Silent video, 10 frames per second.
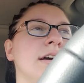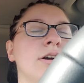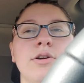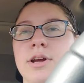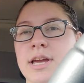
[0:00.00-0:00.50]

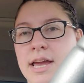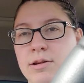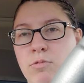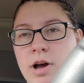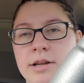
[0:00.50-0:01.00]

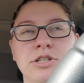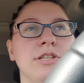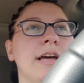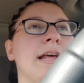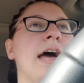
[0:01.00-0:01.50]
hurricane watch
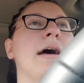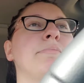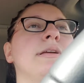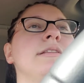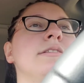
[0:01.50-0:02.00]
that
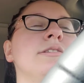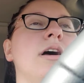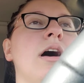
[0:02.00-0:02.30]
happened